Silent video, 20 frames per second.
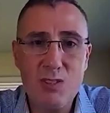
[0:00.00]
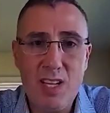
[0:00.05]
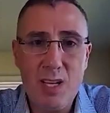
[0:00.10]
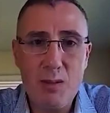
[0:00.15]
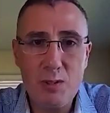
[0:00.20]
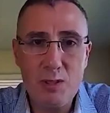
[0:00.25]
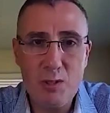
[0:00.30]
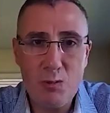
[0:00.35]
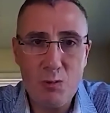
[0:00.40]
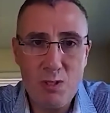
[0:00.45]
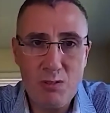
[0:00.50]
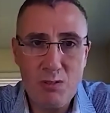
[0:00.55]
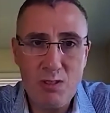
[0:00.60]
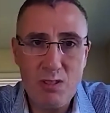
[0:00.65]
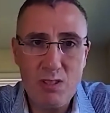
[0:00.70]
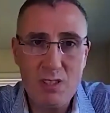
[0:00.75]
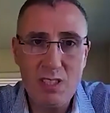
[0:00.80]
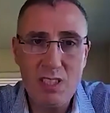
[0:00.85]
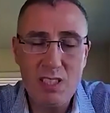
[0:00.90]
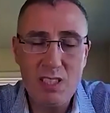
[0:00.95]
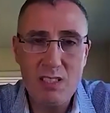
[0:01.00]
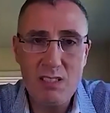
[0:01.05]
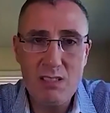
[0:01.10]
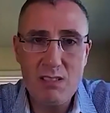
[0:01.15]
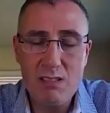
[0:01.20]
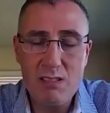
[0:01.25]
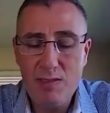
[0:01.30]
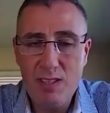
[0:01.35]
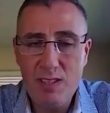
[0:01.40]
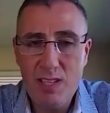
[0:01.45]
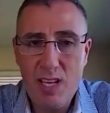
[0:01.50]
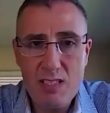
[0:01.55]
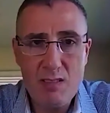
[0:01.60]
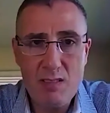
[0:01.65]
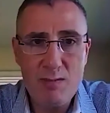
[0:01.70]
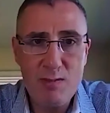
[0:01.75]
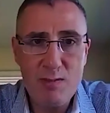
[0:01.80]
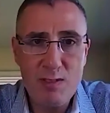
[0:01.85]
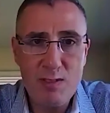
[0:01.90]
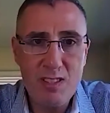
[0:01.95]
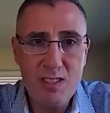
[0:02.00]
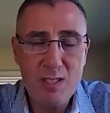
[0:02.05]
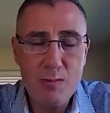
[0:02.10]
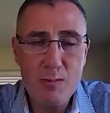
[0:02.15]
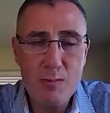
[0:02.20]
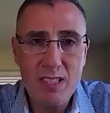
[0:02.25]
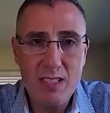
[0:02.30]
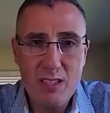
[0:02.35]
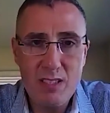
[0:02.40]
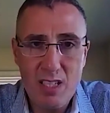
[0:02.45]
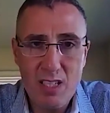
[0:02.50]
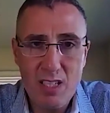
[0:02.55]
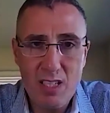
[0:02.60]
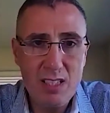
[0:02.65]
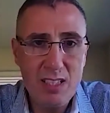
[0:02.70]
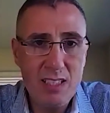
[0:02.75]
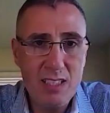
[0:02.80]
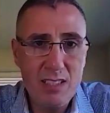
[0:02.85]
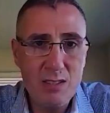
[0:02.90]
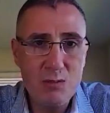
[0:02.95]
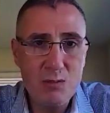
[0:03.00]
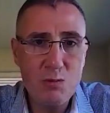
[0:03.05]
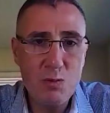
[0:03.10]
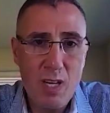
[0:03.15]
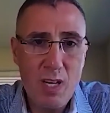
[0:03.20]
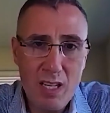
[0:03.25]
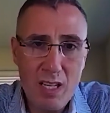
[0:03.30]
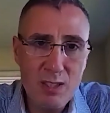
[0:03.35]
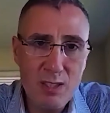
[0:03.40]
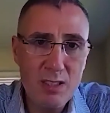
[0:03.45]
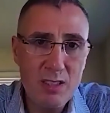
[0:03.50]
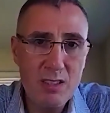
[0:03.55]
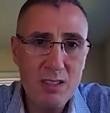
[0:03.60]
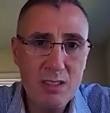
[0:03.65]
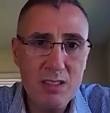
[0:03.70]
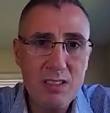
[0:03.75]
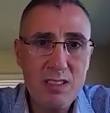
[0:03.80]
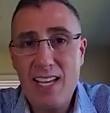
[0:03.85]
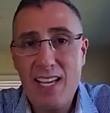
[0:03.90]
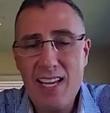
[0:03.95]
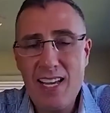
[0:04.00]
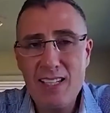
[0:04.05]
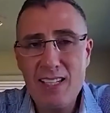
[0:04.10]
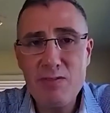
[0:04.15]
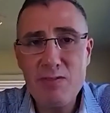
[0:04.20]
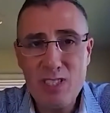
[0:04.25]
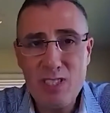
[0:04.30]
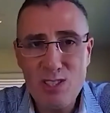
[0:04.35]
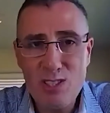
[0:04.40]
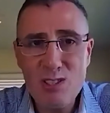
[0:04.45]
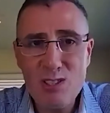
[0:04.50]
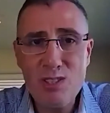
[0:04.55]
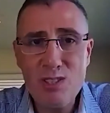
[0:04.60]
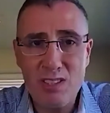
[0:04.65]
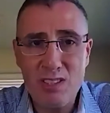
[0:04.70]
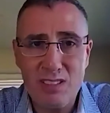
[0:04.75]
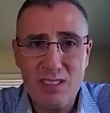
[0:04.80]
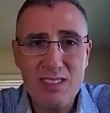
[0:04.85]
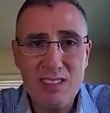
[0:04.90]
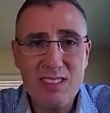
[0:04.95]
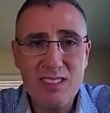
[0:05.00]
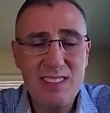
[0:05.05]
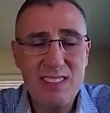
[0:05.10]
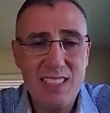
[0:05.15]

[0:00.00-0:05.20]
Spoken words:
Albert Schweitzer, he is a philosopher, humanitarian, writer, and physician.